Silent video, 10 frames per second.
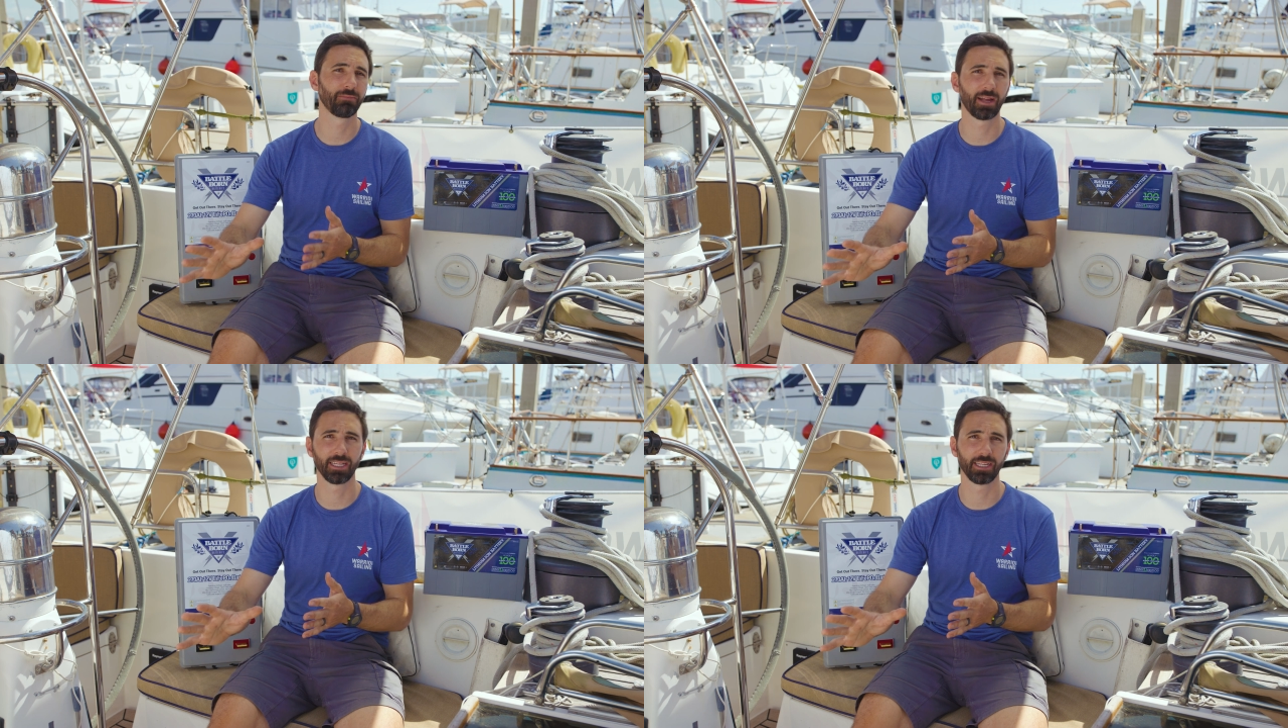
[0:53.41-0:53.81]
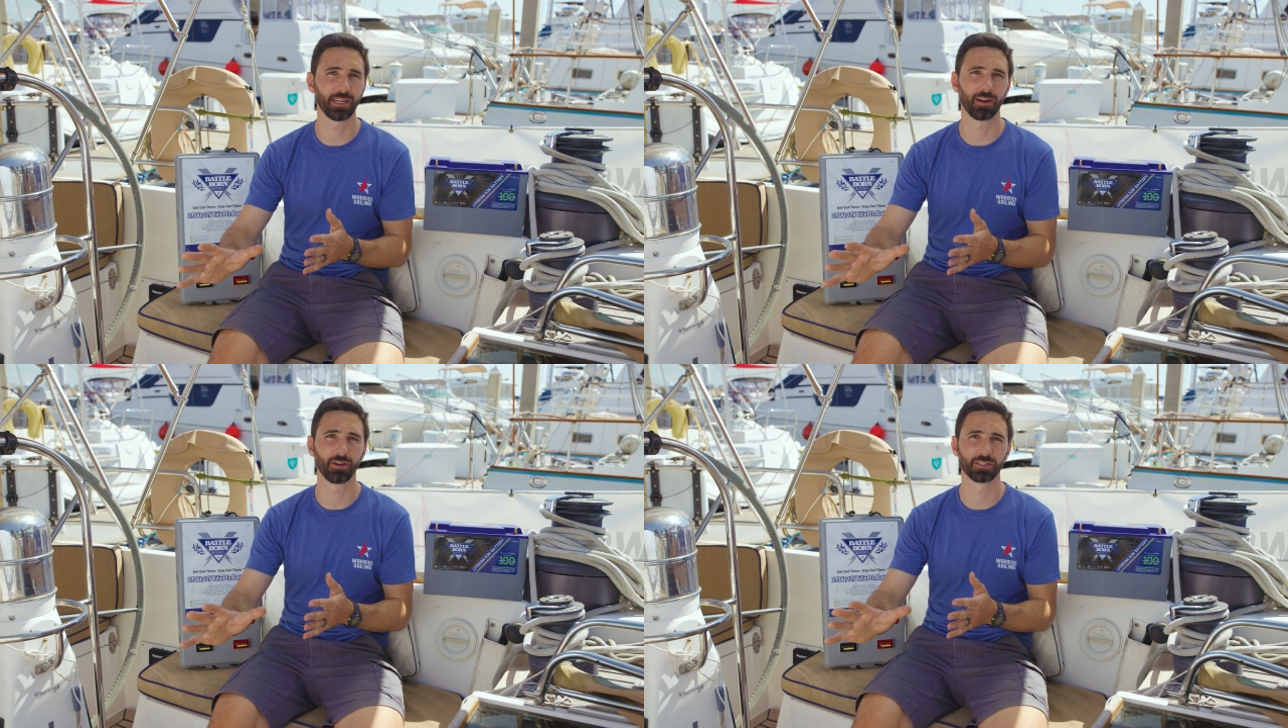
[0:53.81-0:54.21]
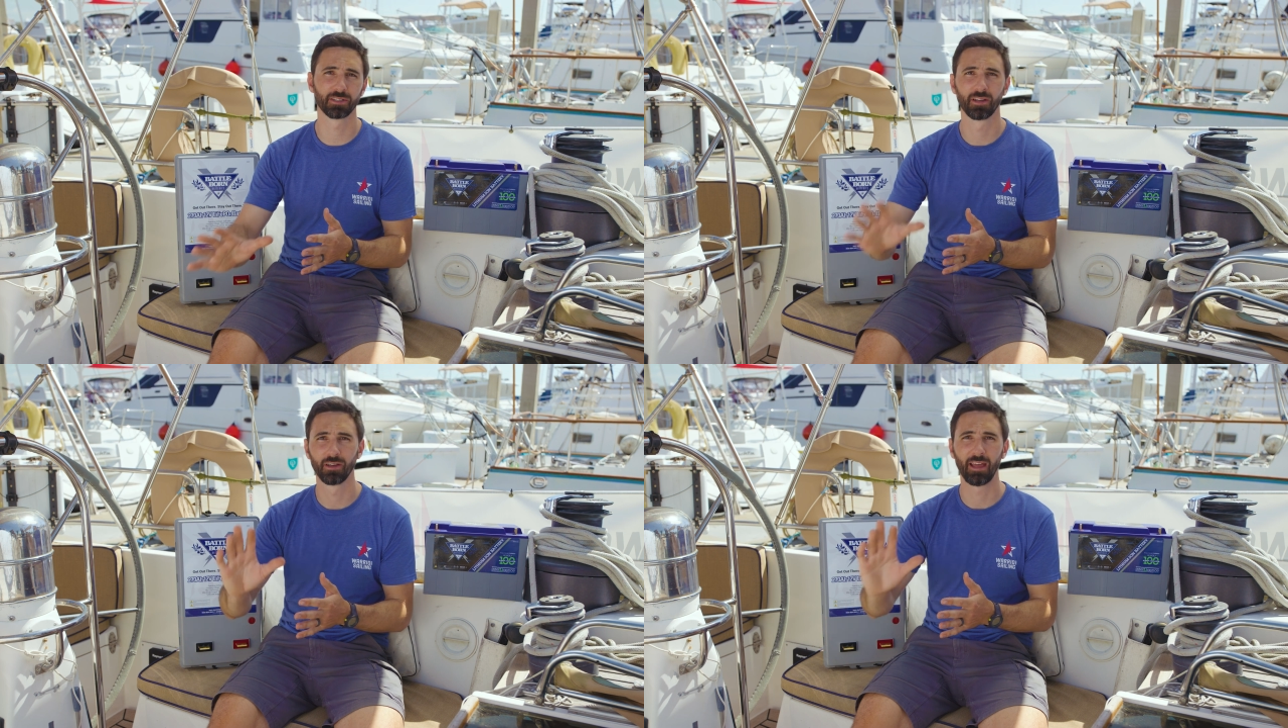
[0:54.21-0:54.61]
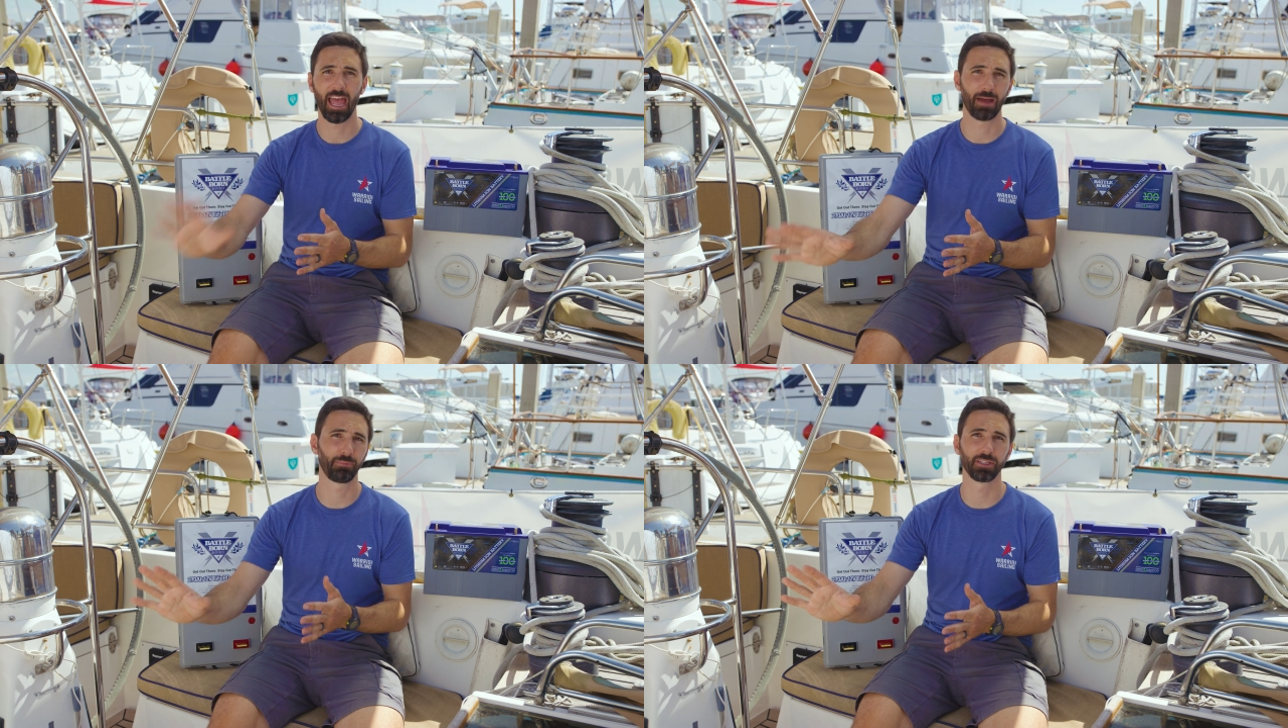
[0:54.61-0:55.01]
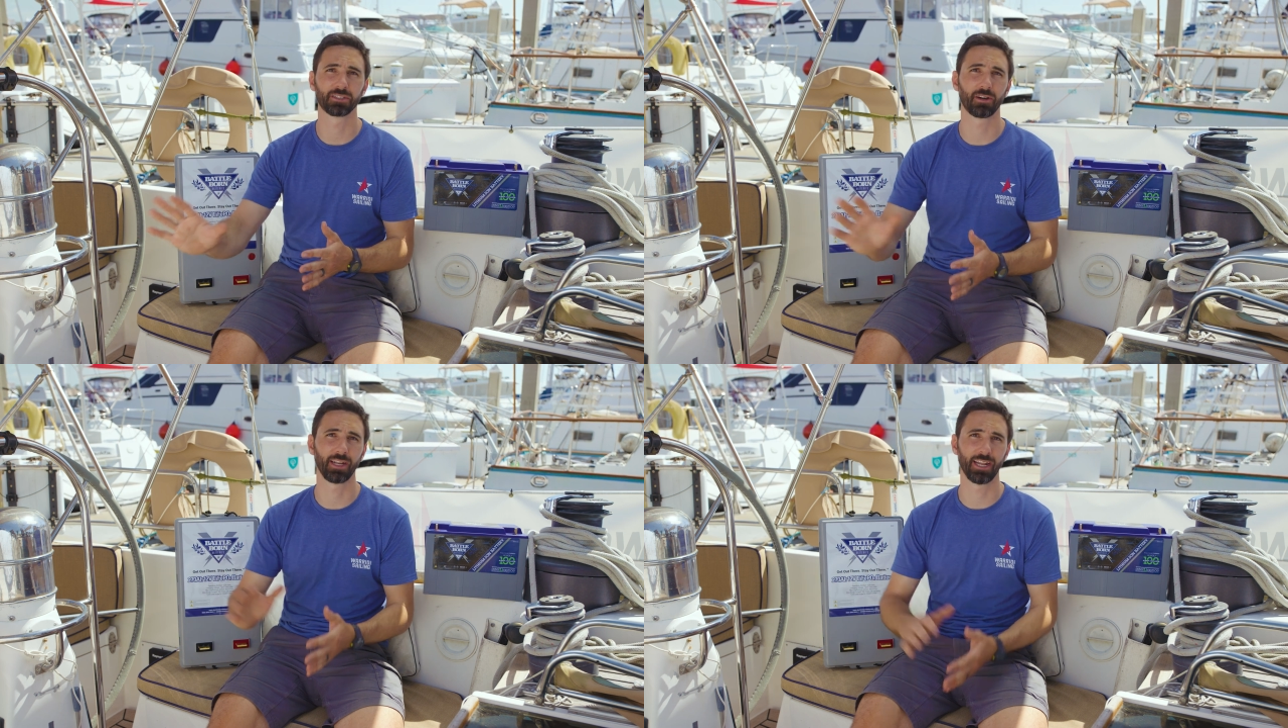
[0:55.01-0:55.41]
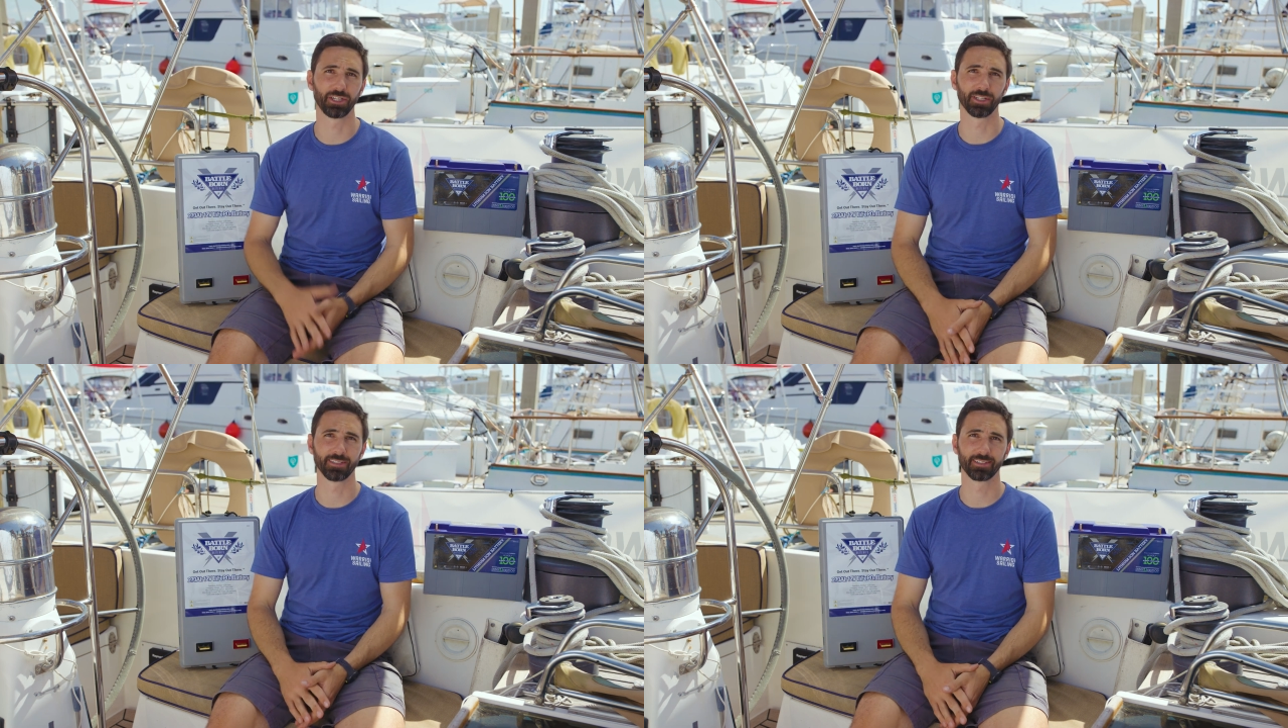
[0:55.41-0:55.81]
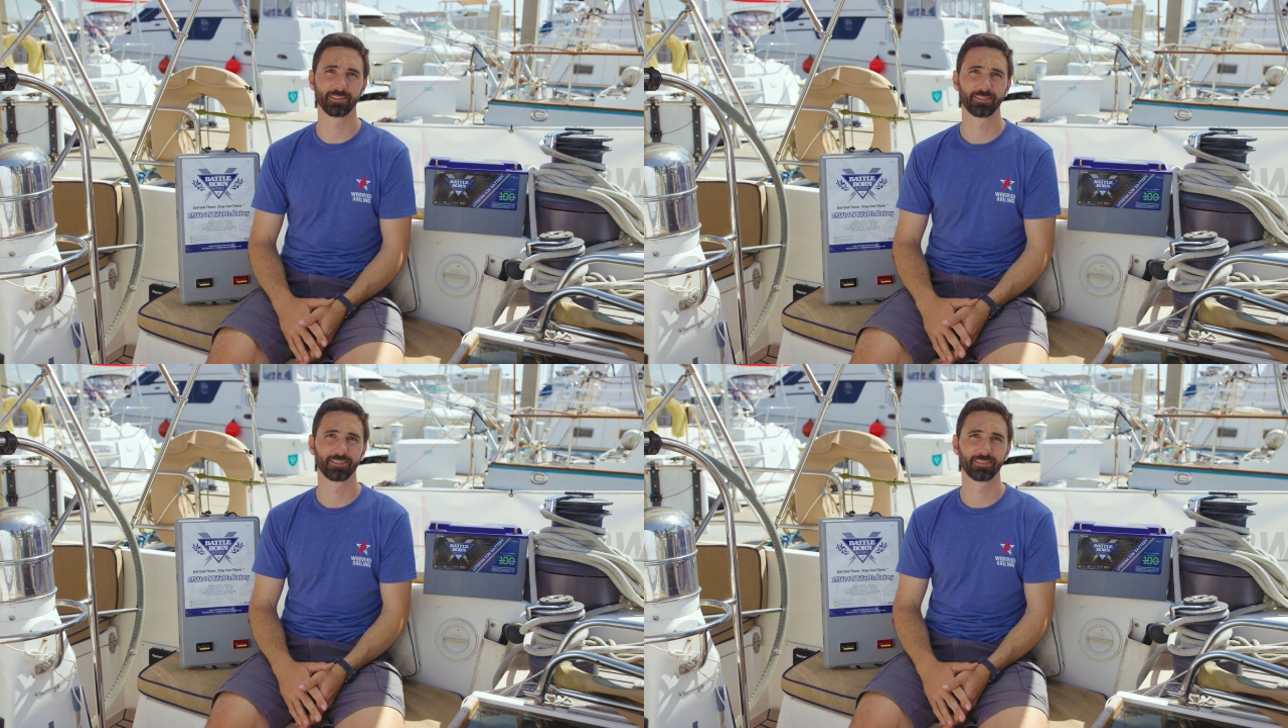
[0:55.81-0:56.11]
many years happily starting engines.